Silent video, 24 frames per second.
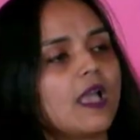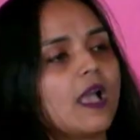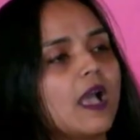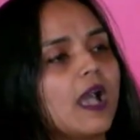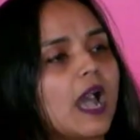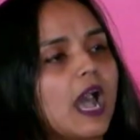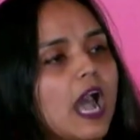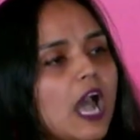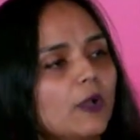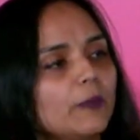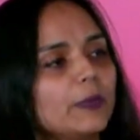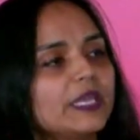
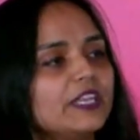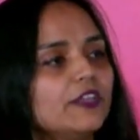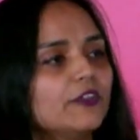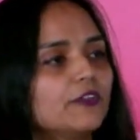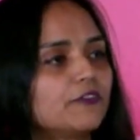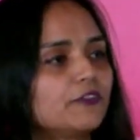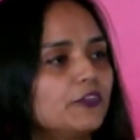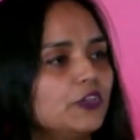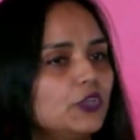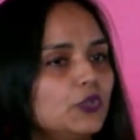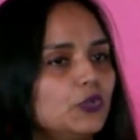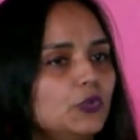How many
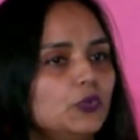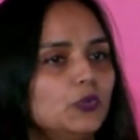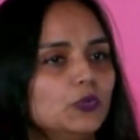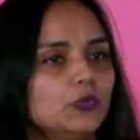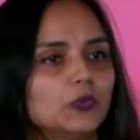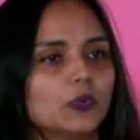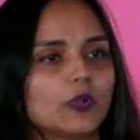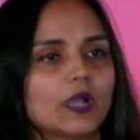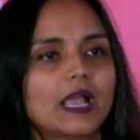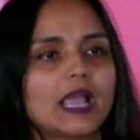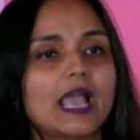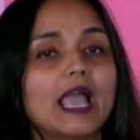of you
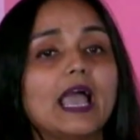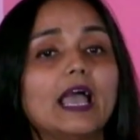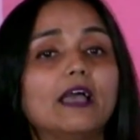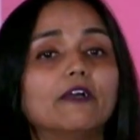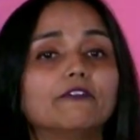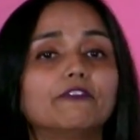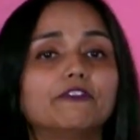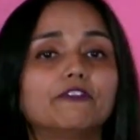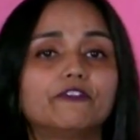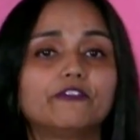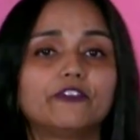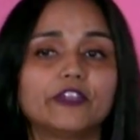
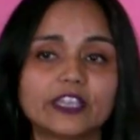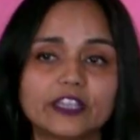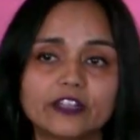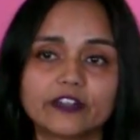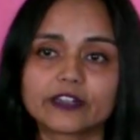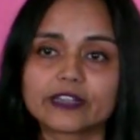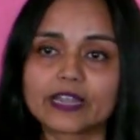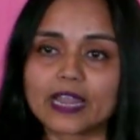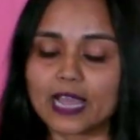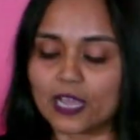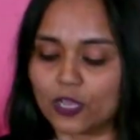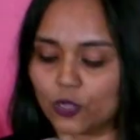have
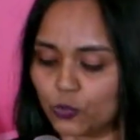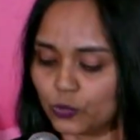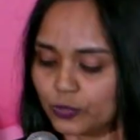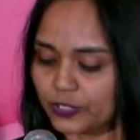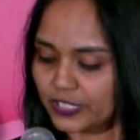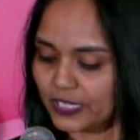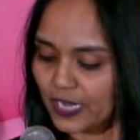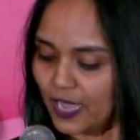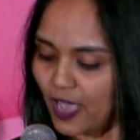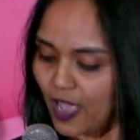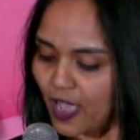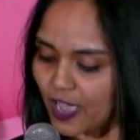figured out
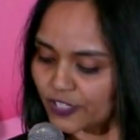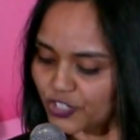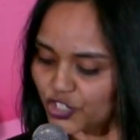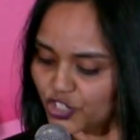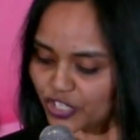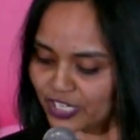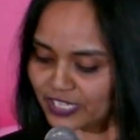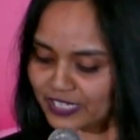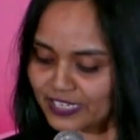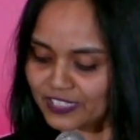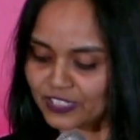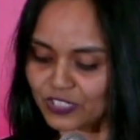a
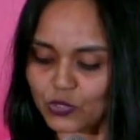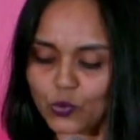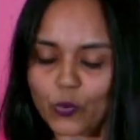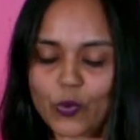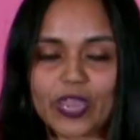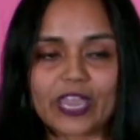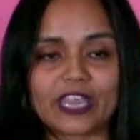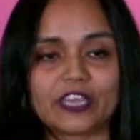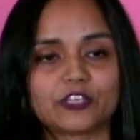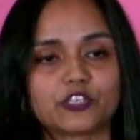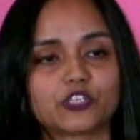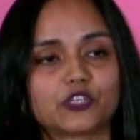genius
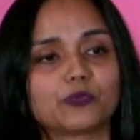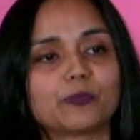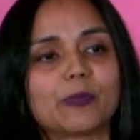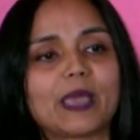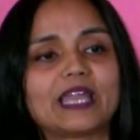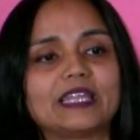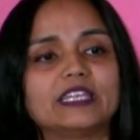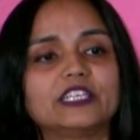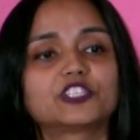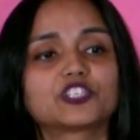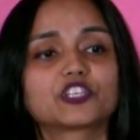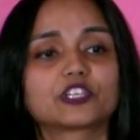way to
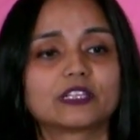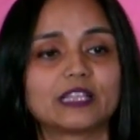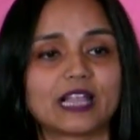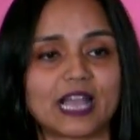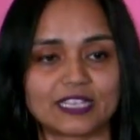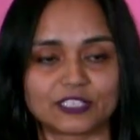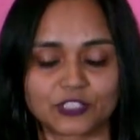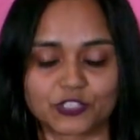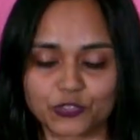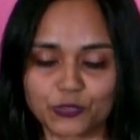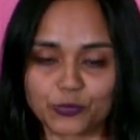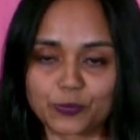manage
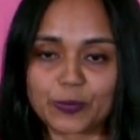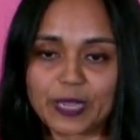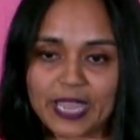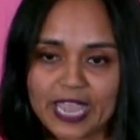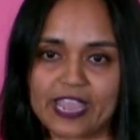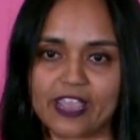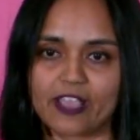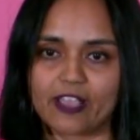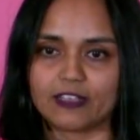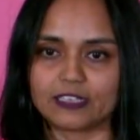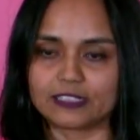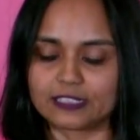classroom
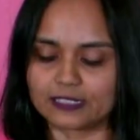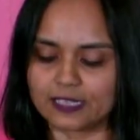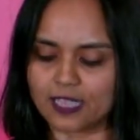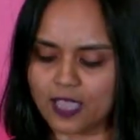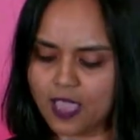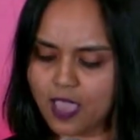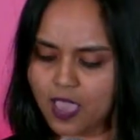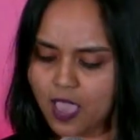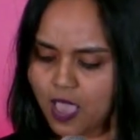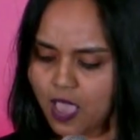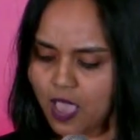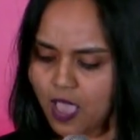chaos?
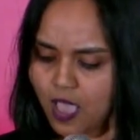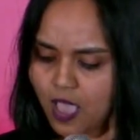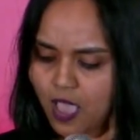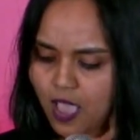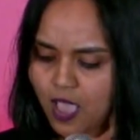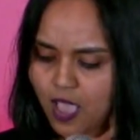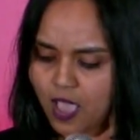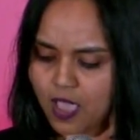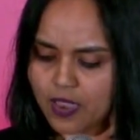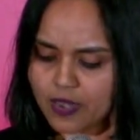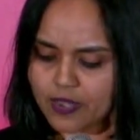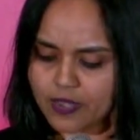
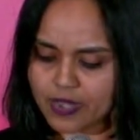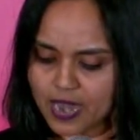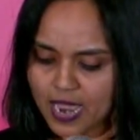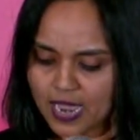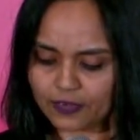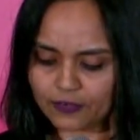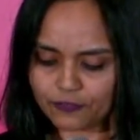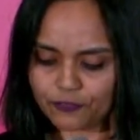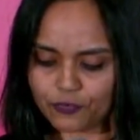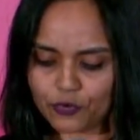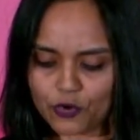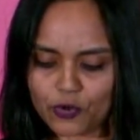
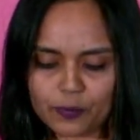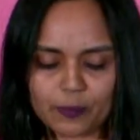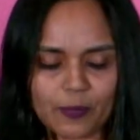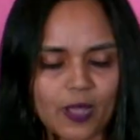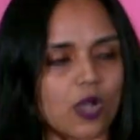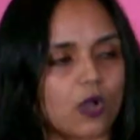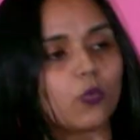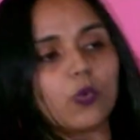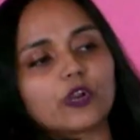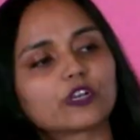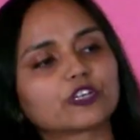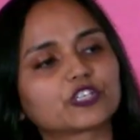Not from
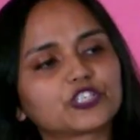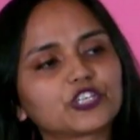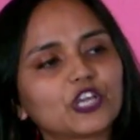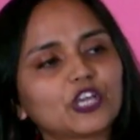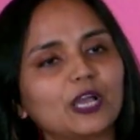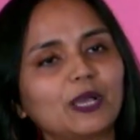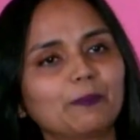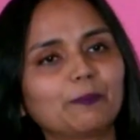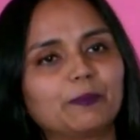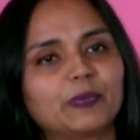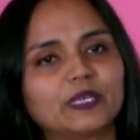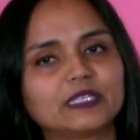a
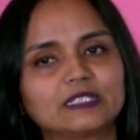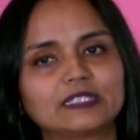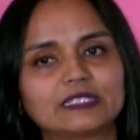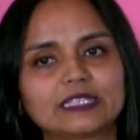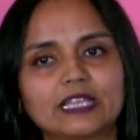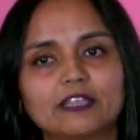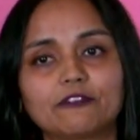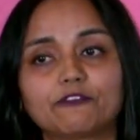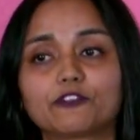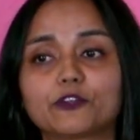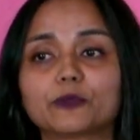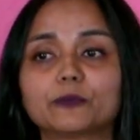workshop, but
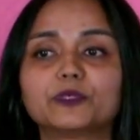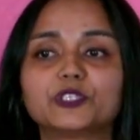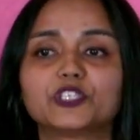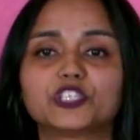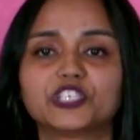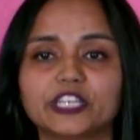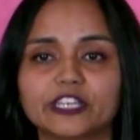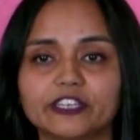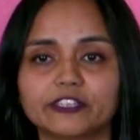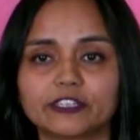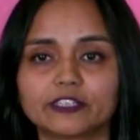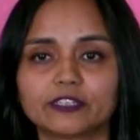say from
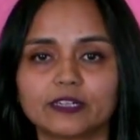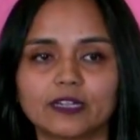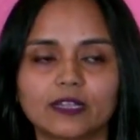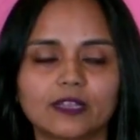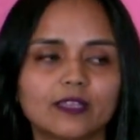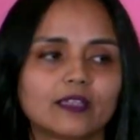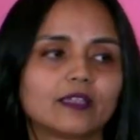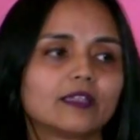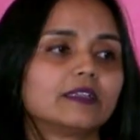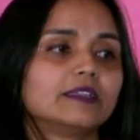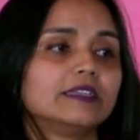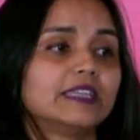sheer
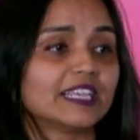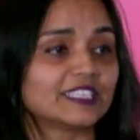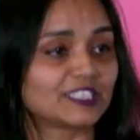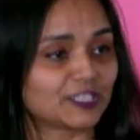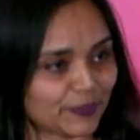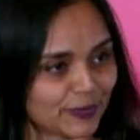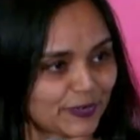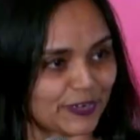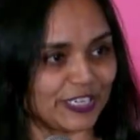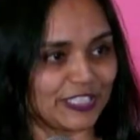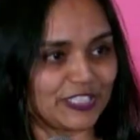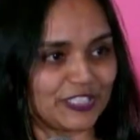
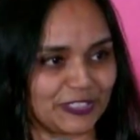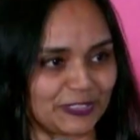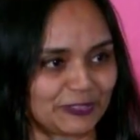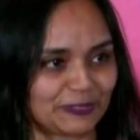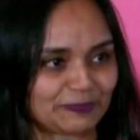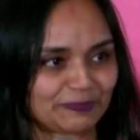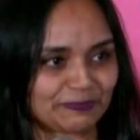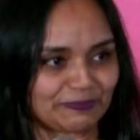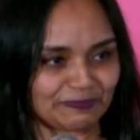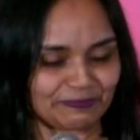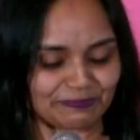desperation.